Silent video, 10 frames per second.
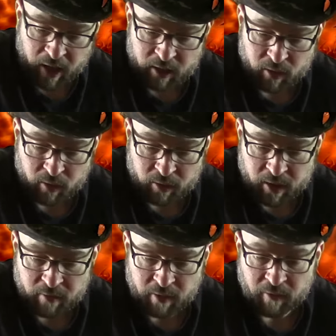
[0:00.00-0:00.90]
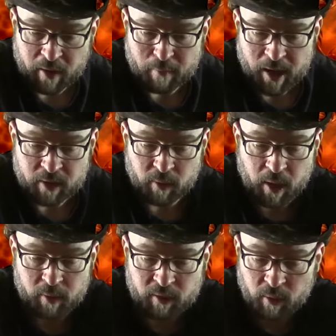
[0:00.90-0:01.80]
knew that even if I made what
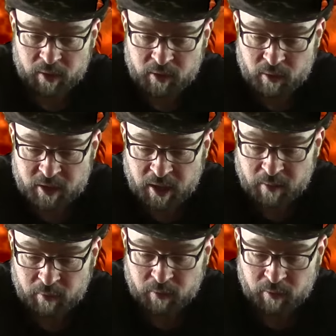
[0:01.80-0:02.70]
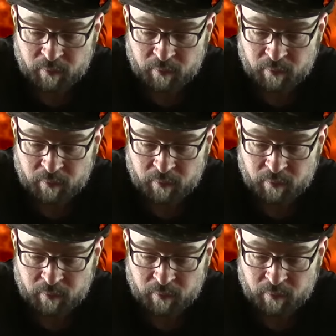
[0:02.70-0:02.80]
I was going to attempt,